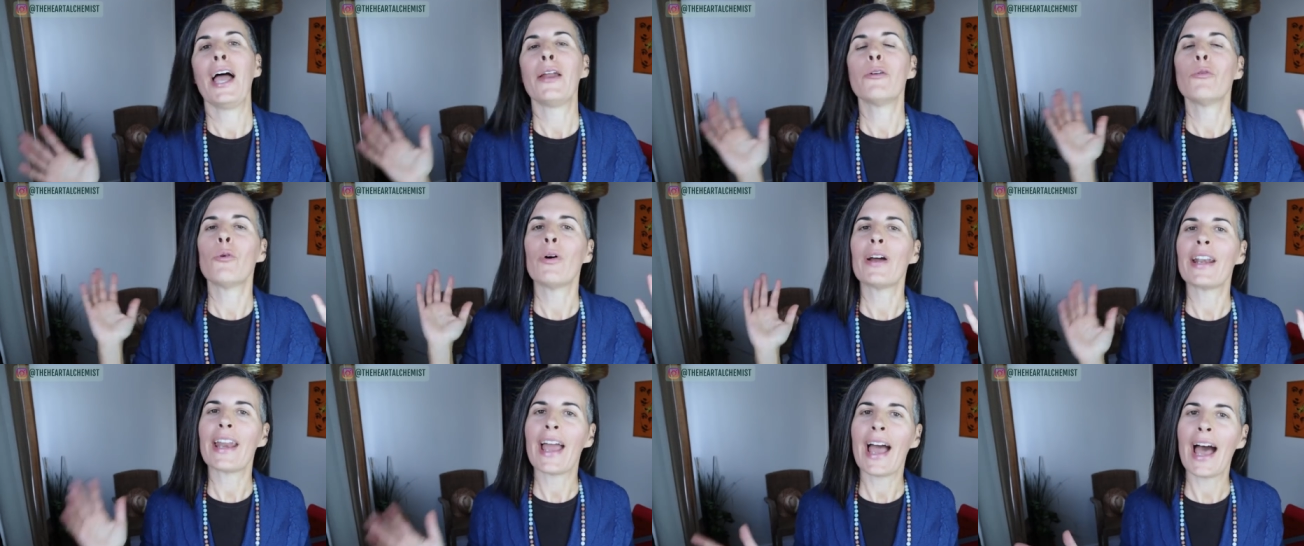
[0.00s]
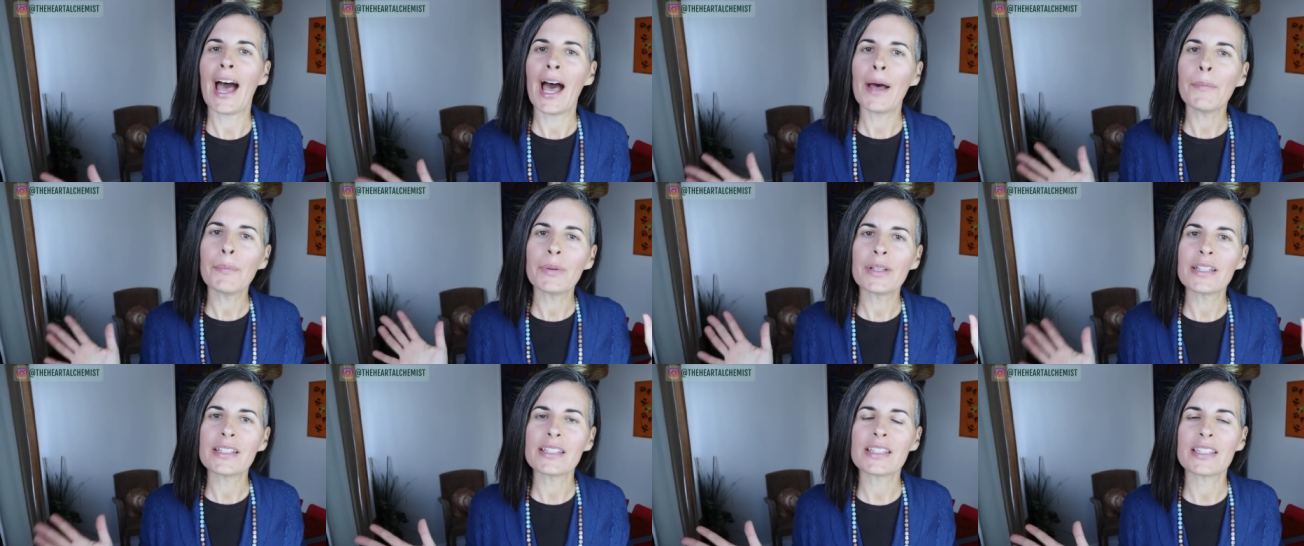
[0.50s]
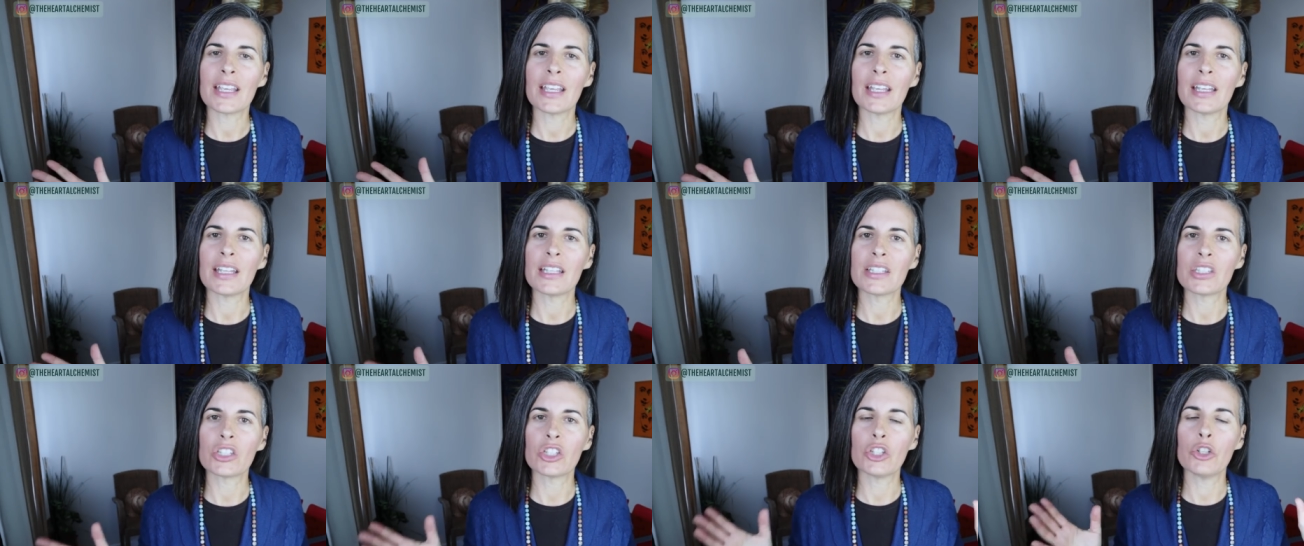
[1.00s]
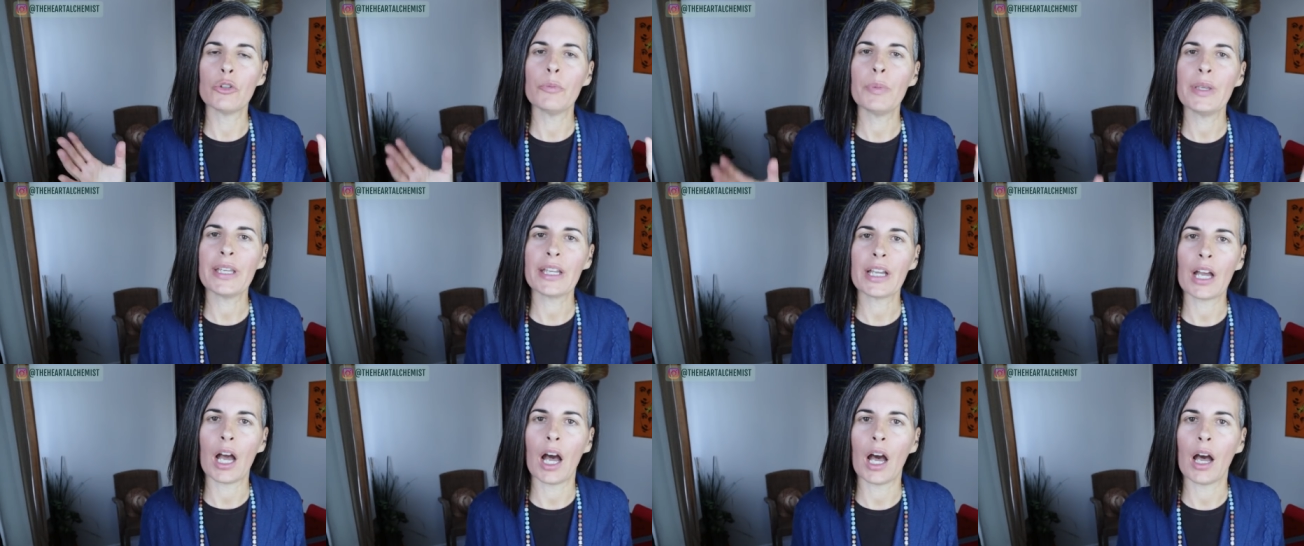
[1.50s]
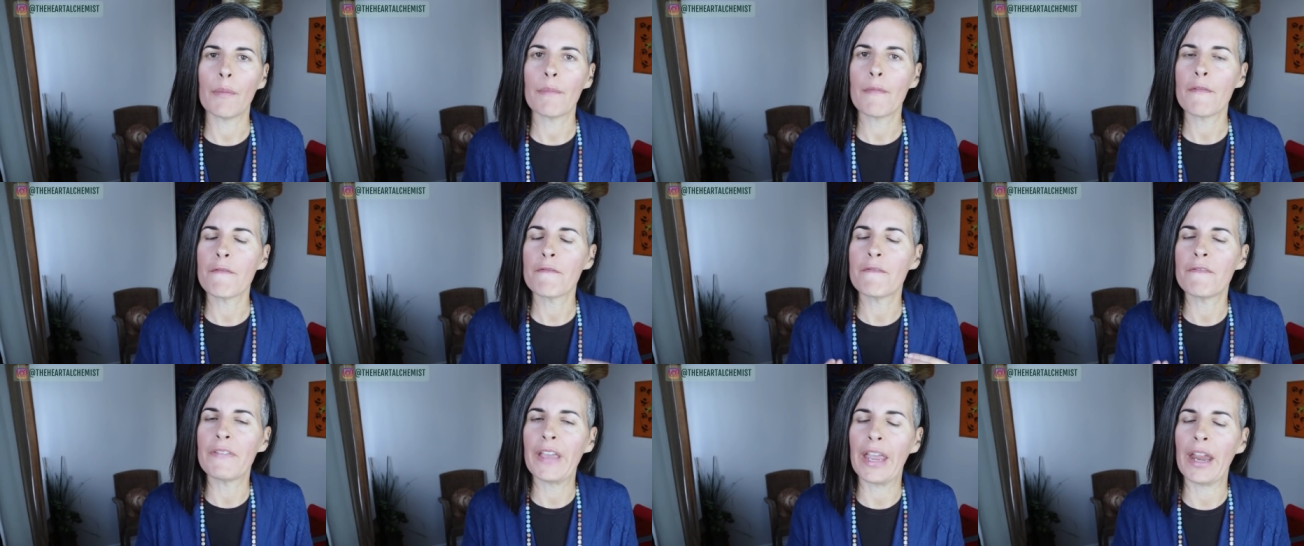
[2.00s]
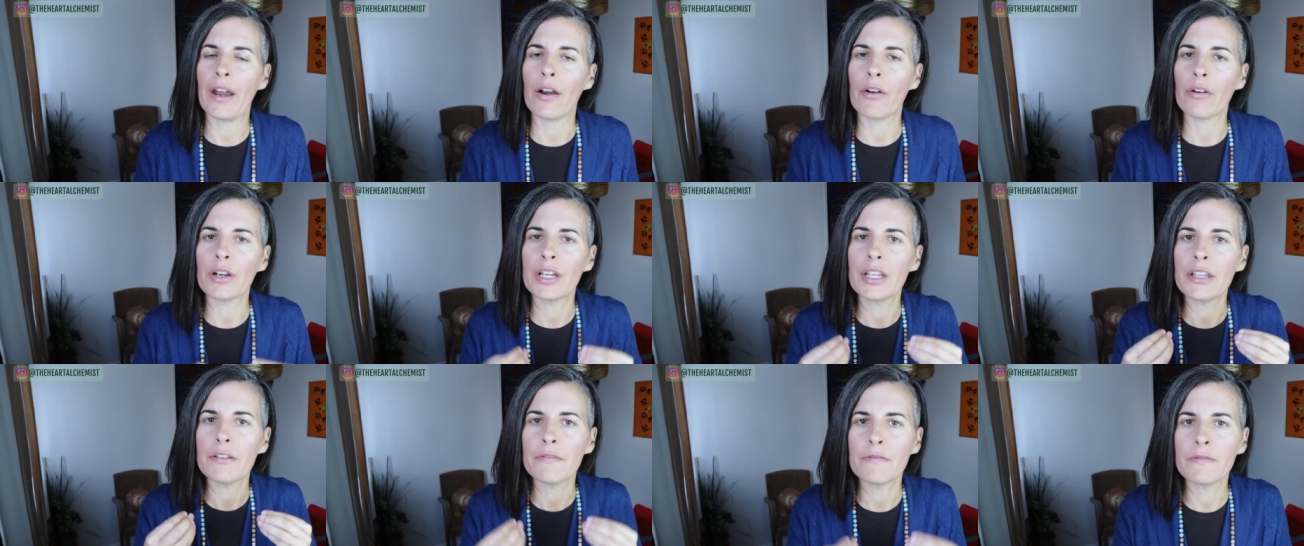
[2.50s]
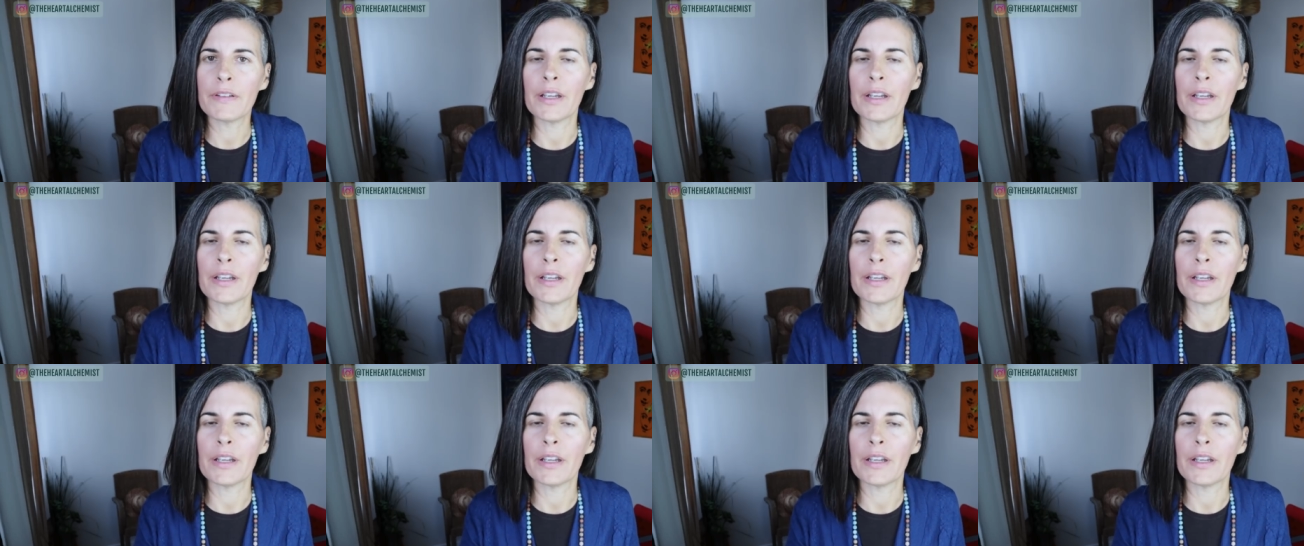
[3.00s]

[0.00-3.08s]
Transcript: And what happens is you become very,